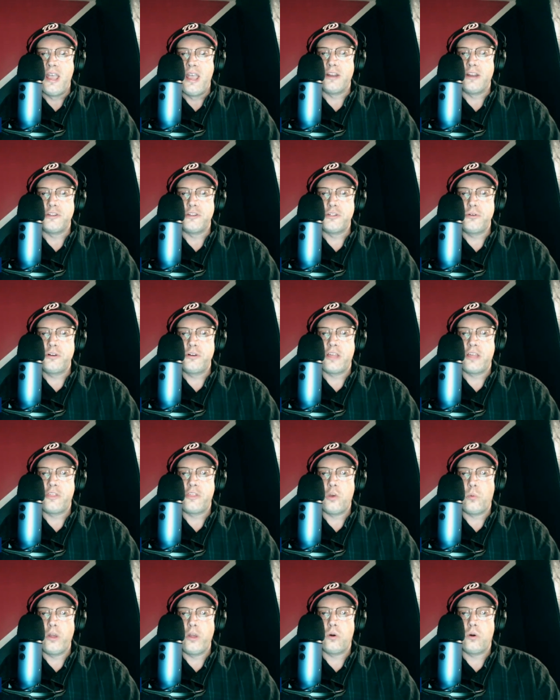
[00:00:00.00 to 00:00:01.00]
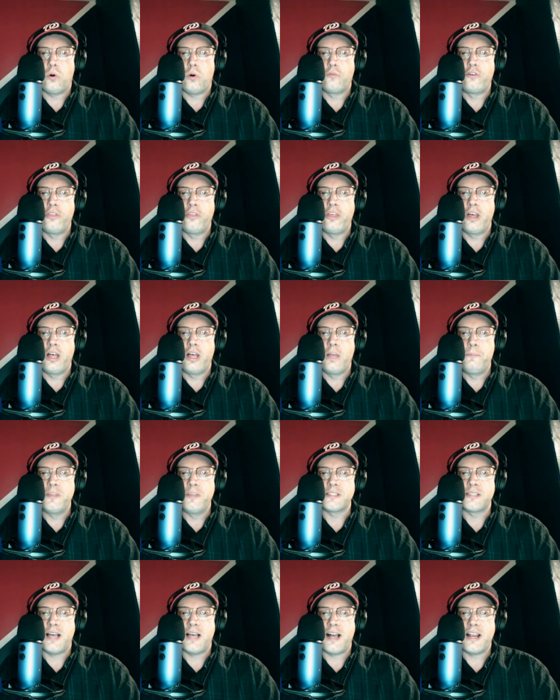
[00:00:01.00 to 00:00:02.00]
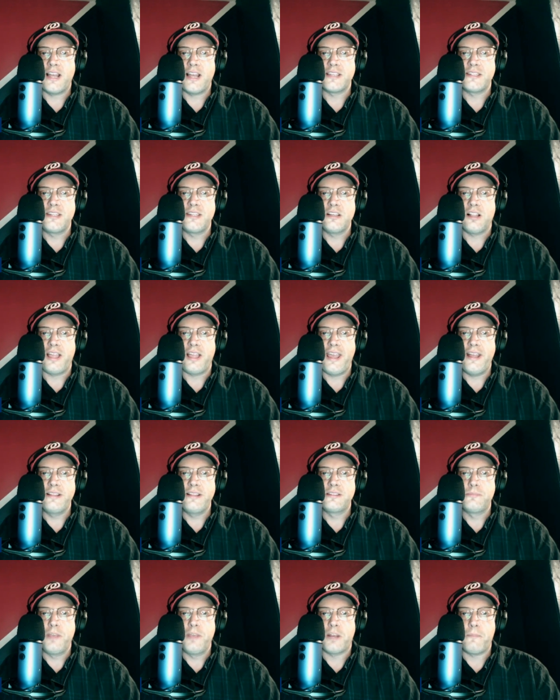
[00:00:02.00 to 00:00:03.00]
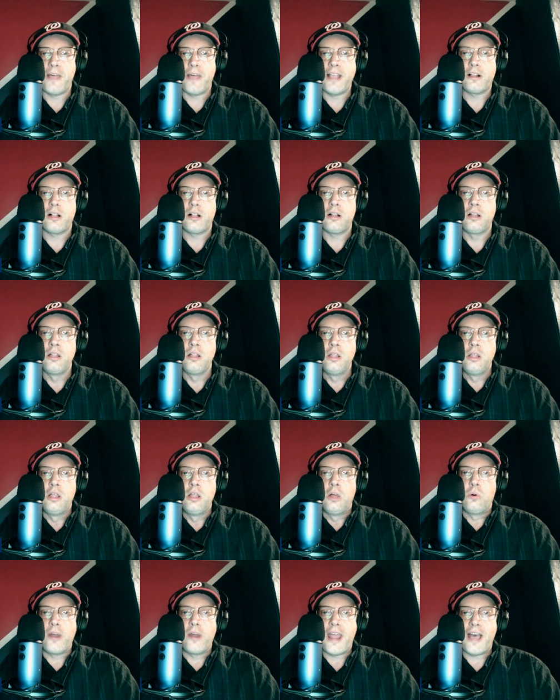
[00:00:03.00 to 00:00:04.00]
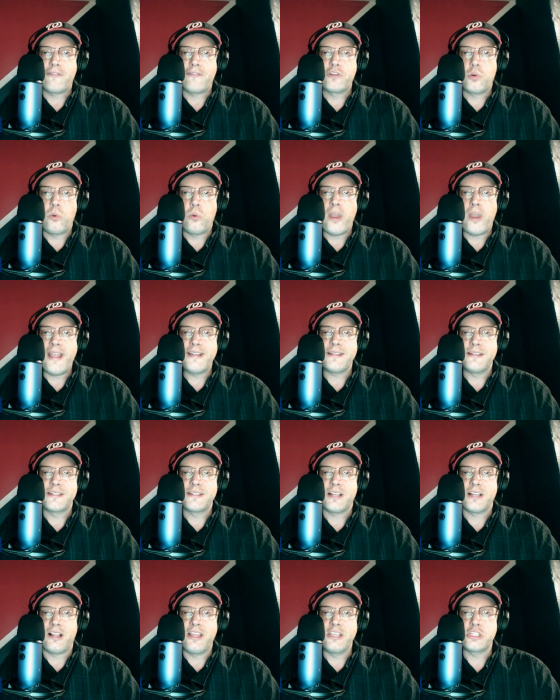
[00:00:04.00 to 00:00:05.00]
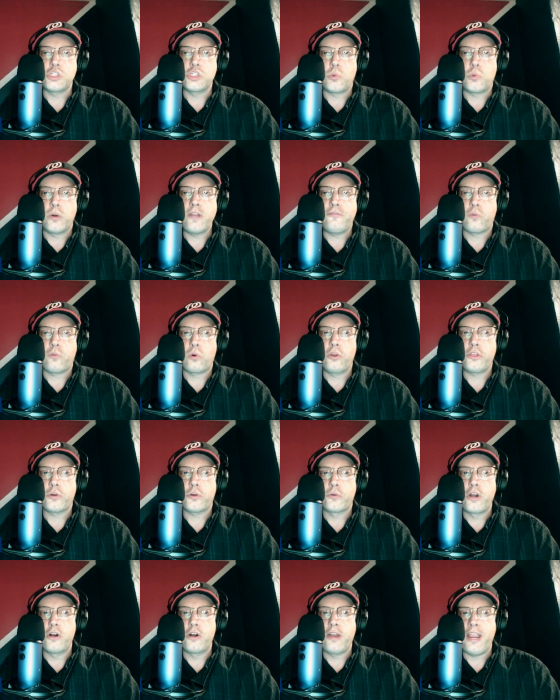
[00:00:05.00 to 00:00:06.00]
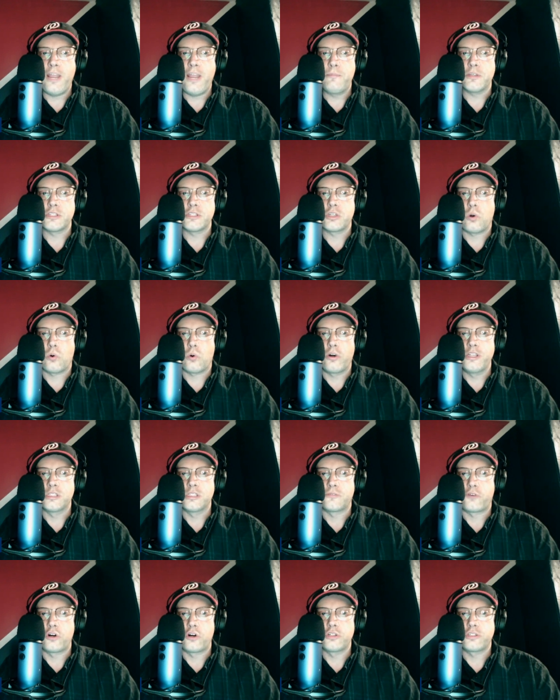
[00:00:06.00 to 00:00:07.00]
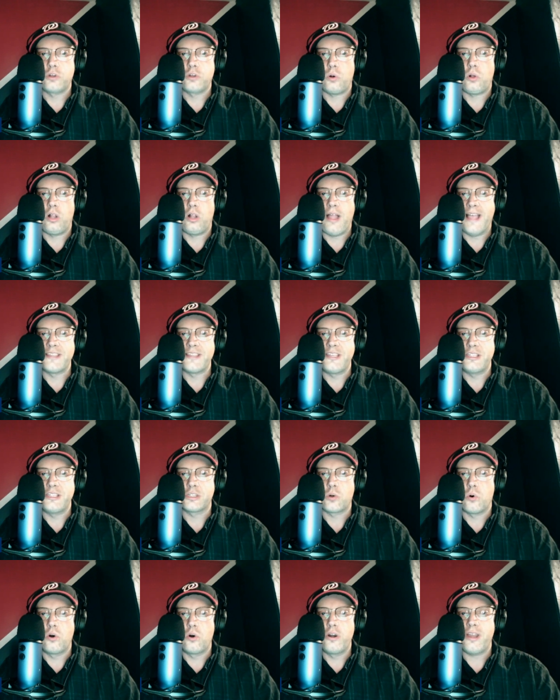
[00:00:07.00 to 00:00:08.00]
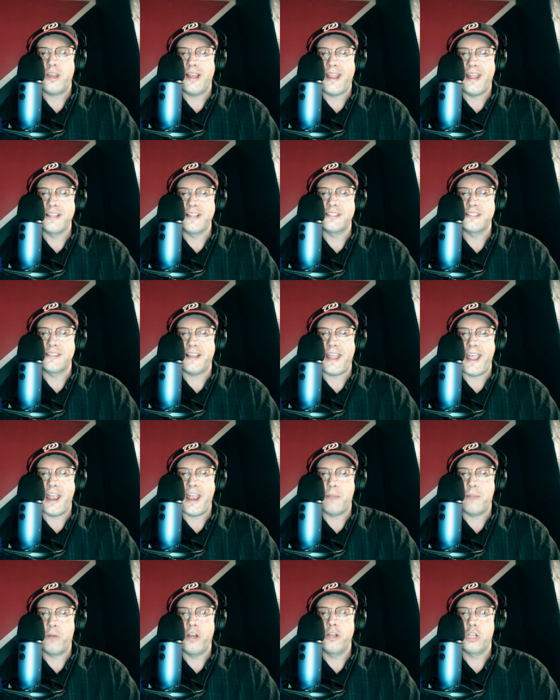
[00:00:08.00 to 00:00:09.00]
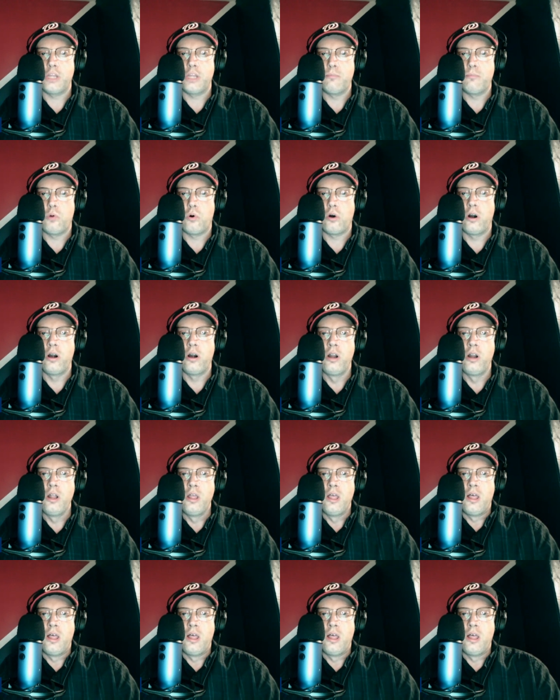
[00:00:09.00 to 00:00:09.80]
in a 2-0 win over the Mississauga Steelheads. McMichael would have to wait until his 24th career game to score his first goal, as he scored against the Cameron L'Amour